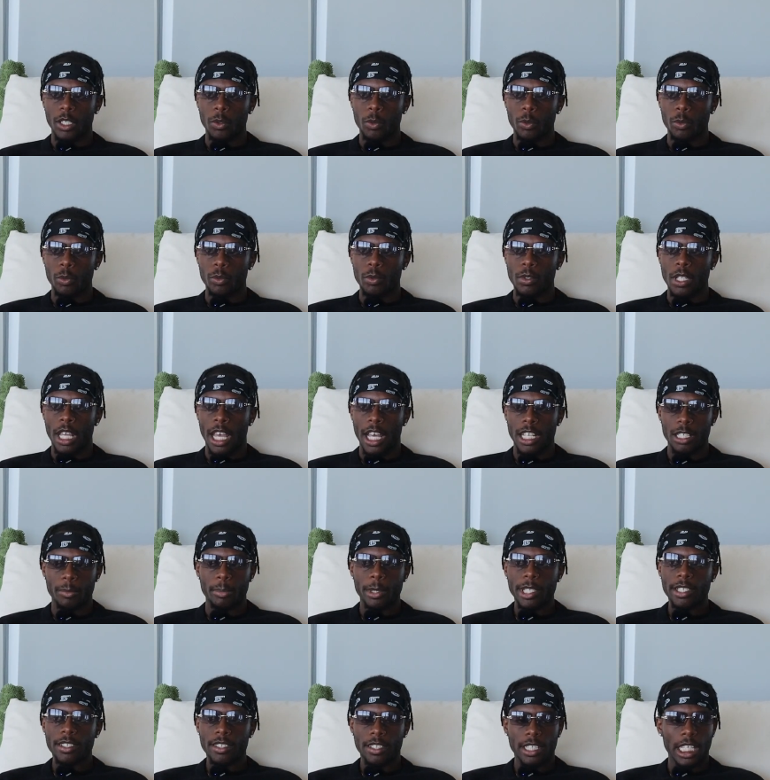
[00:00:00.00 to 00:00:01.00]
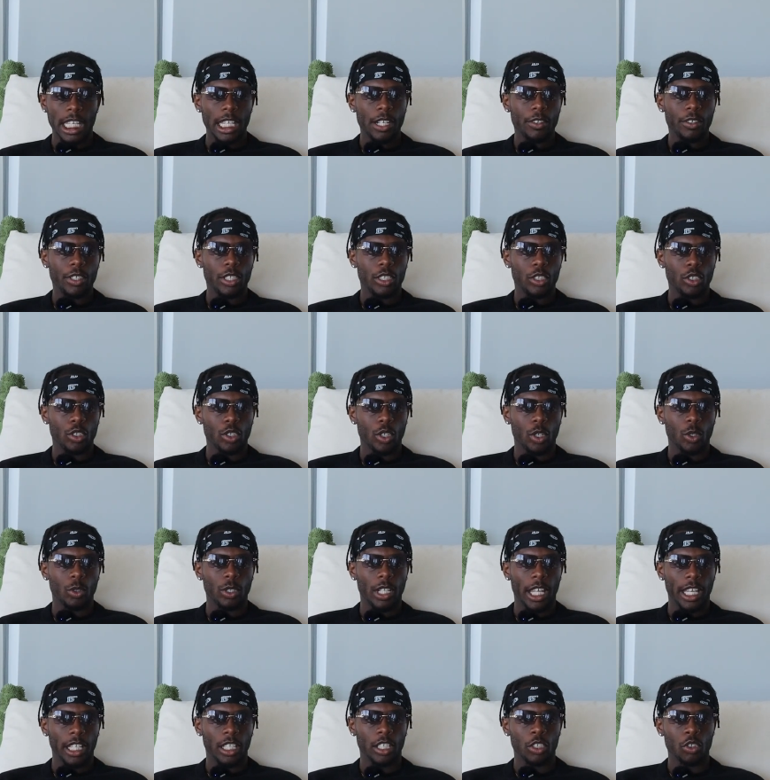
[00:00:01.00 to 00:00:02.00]
it has been scary. You know,
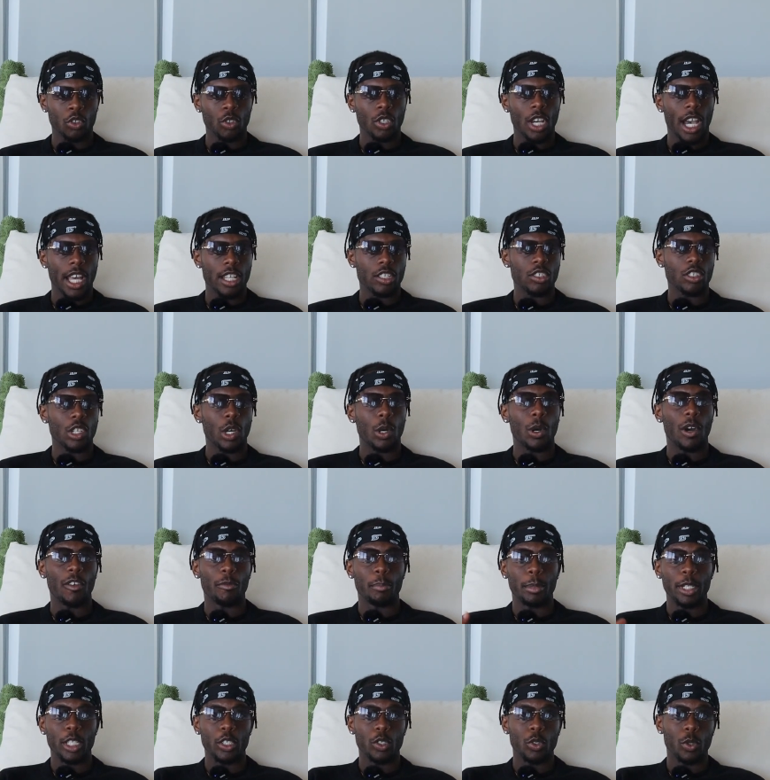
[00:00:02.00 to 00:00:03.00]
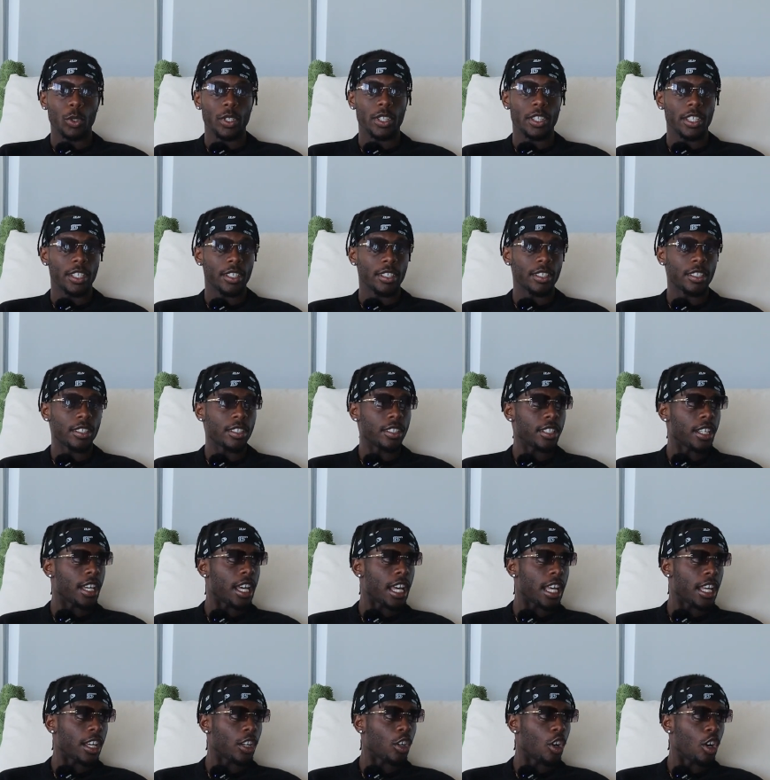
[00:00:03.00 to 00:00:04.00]
like you guys know, I've been doing this
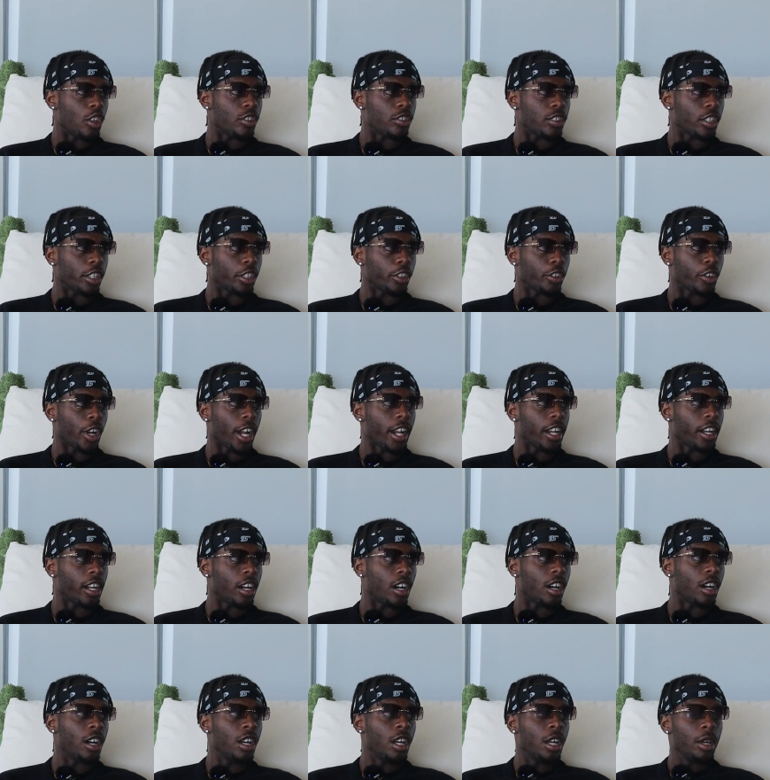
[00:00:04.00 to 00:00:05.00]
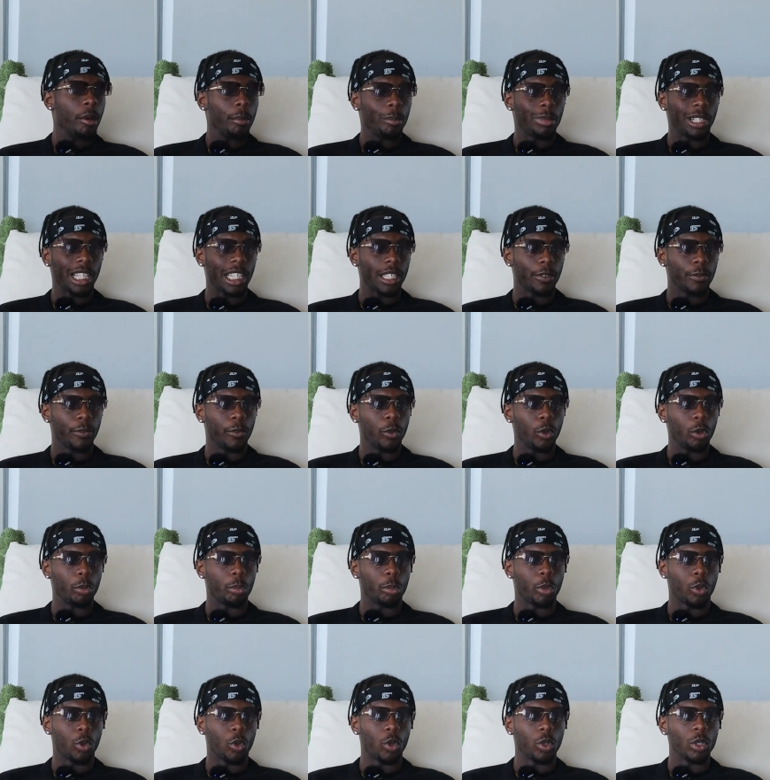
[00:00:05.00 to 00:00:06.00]
content creator, playing
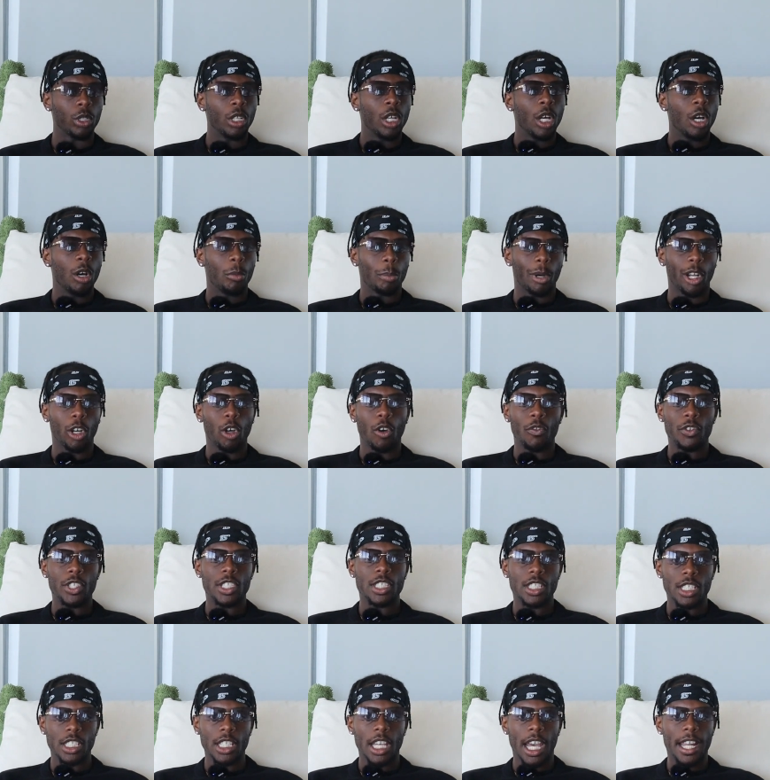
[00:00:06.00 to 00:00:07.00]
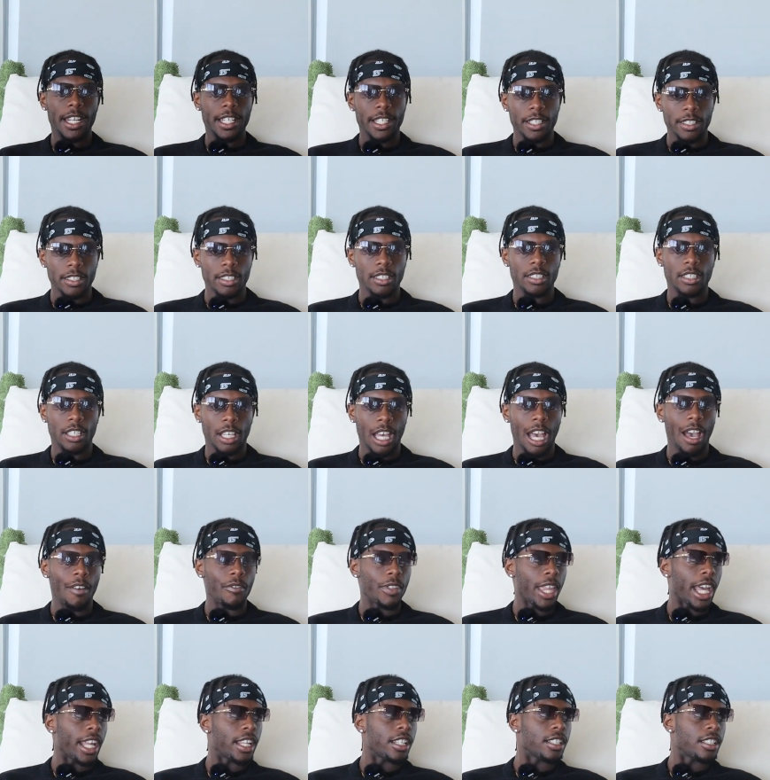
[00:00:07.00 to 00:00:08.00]
football, but obviously I need to
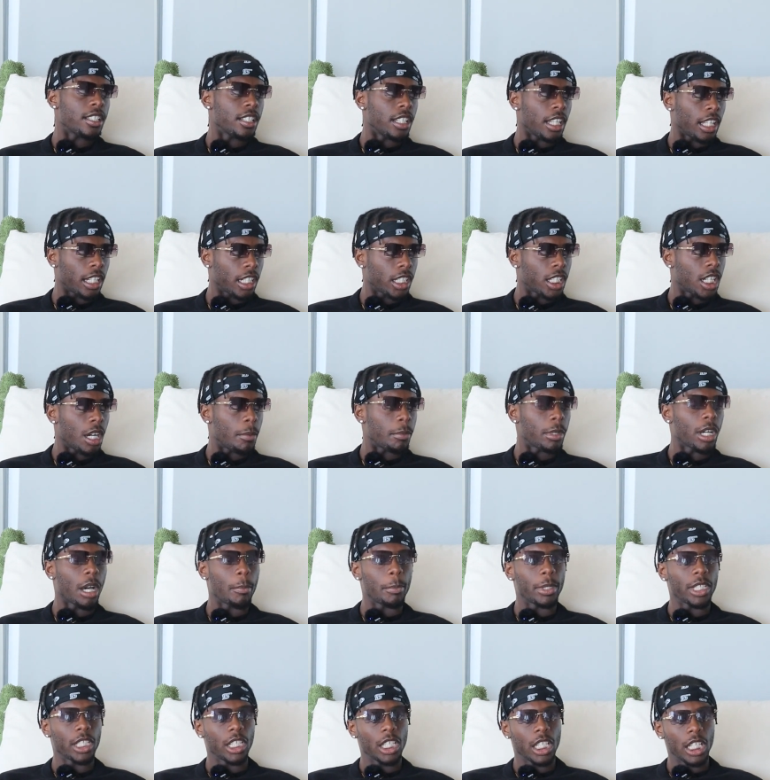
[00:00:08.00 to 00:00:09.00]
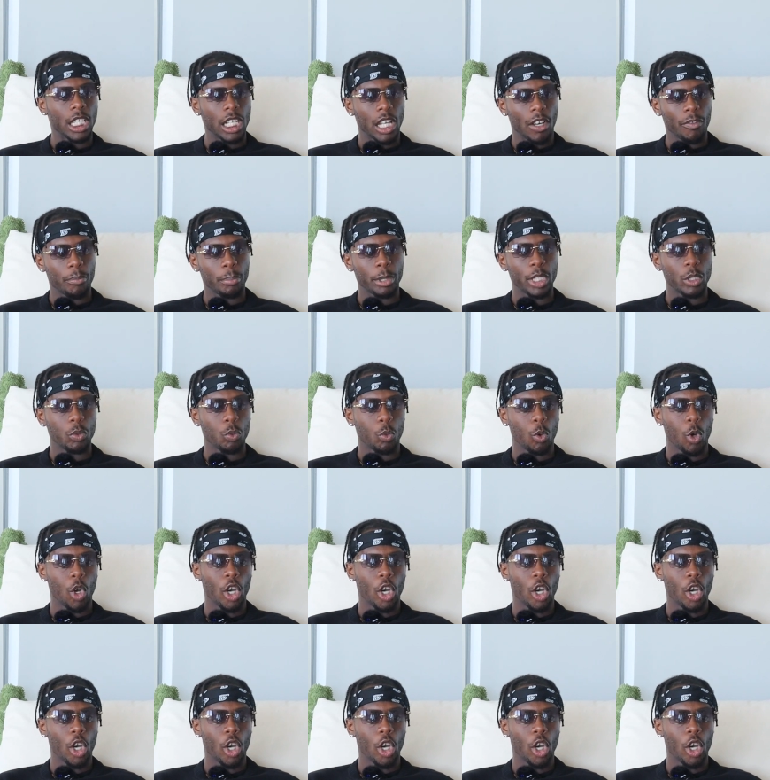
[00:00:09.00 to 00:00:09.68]
have that income coming in. I've been